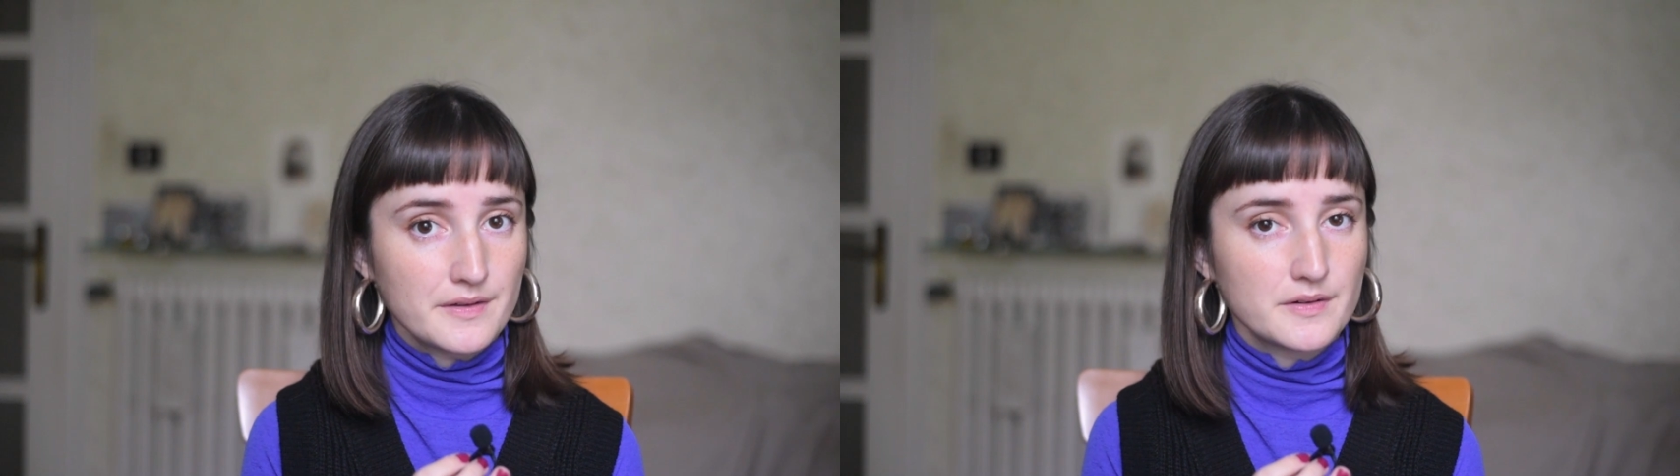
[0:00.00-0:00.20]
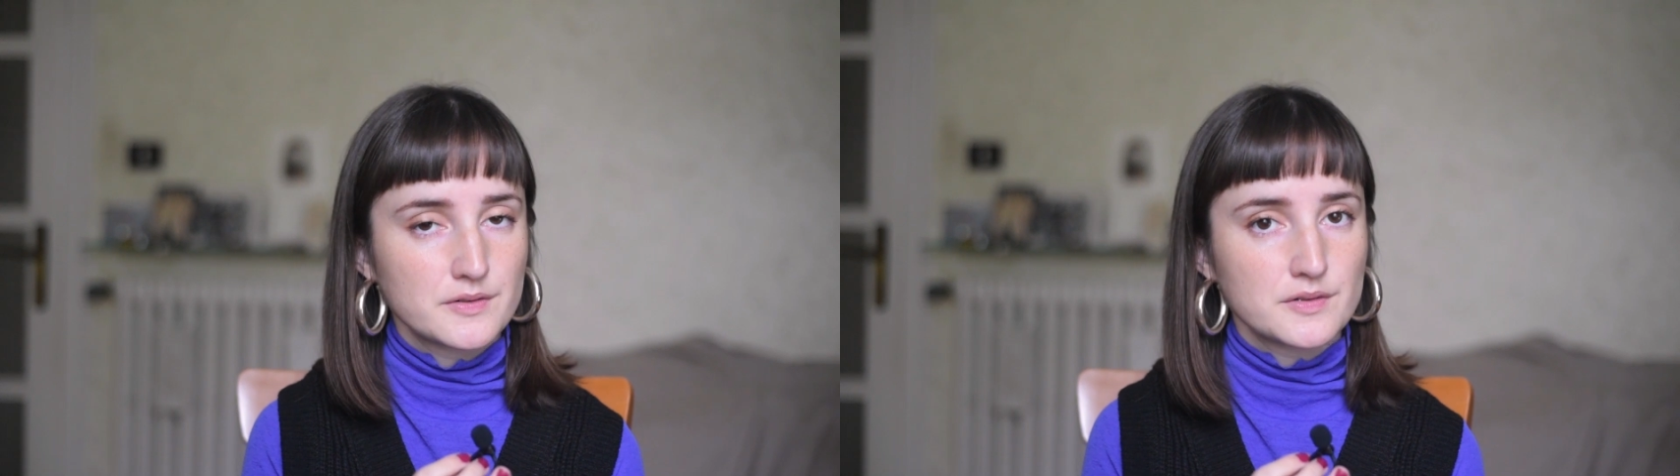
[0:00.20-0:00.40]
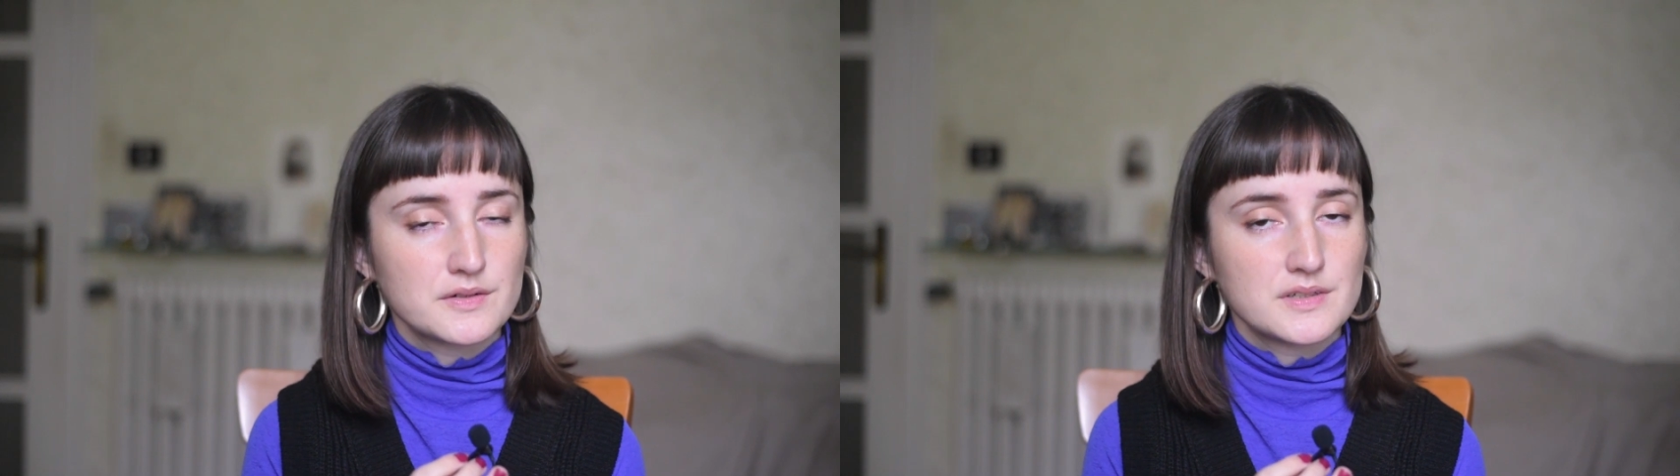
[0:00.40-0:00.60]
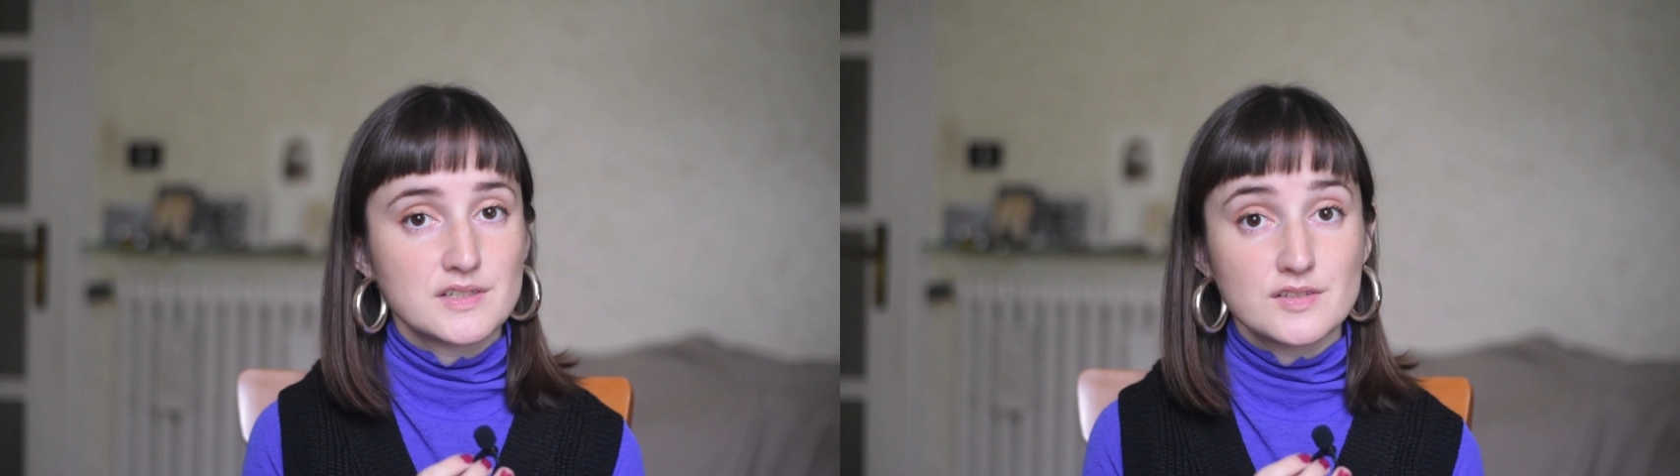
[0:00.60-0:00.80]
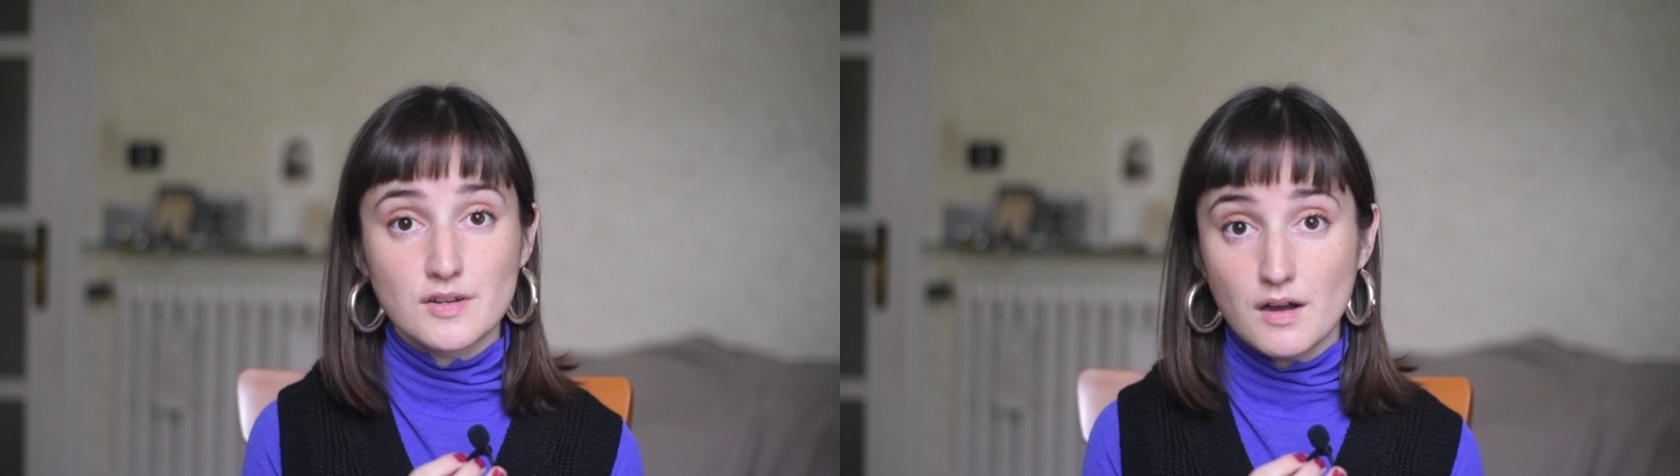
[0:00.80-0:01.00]
or
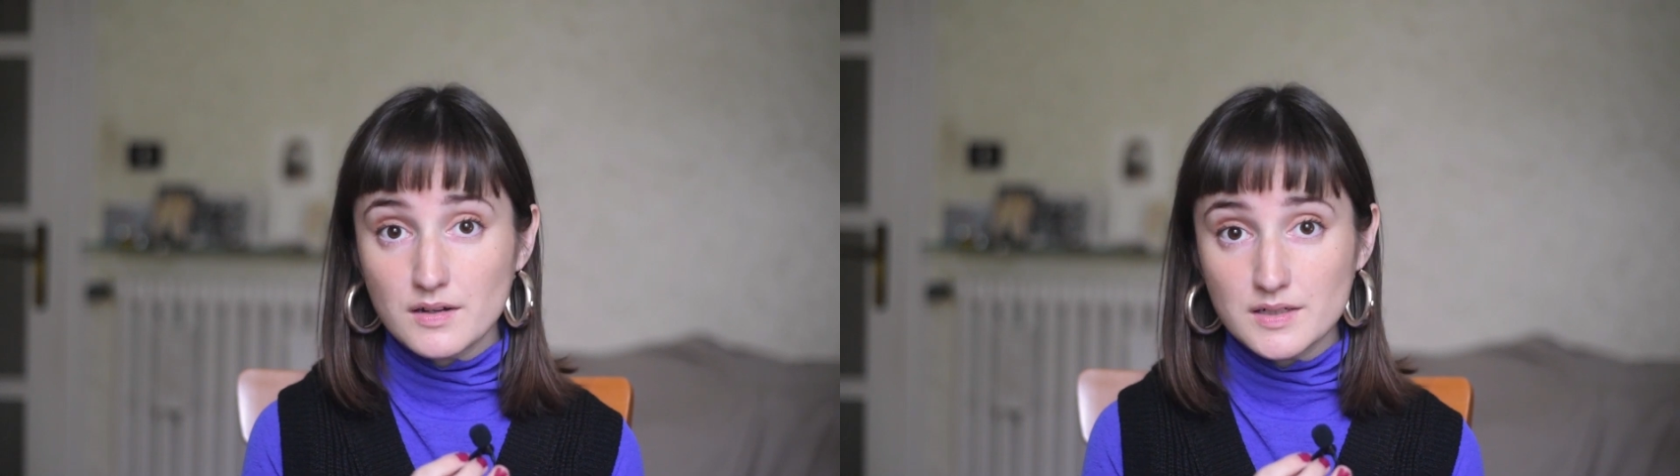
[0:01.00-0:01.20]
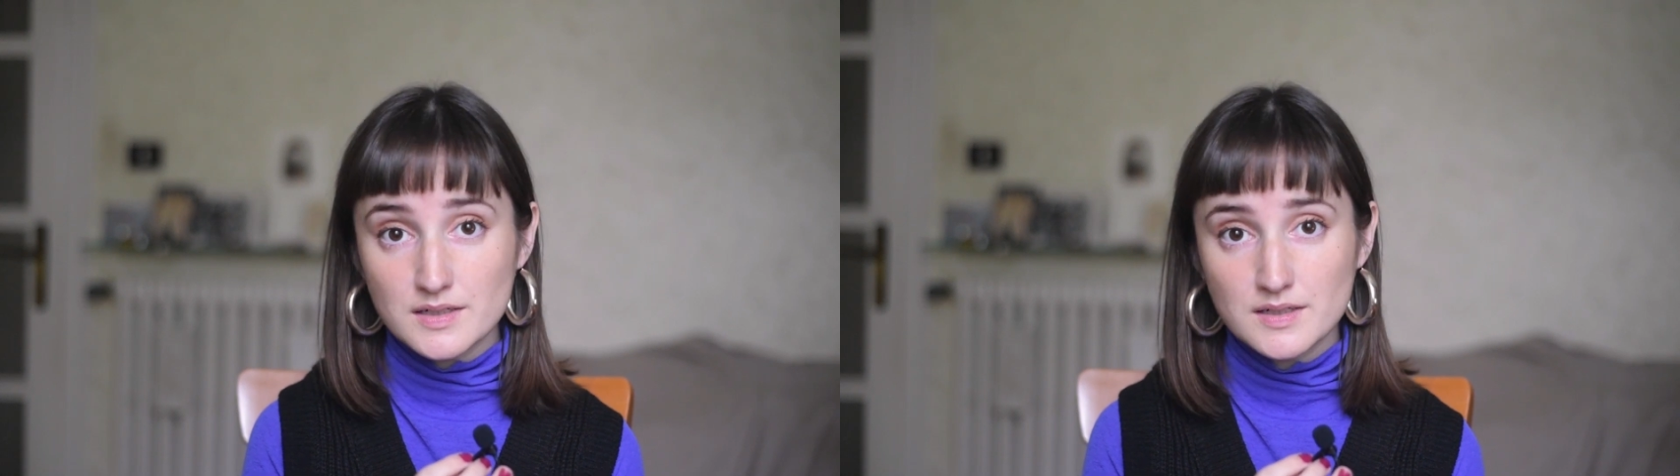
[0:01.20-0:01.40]
stock,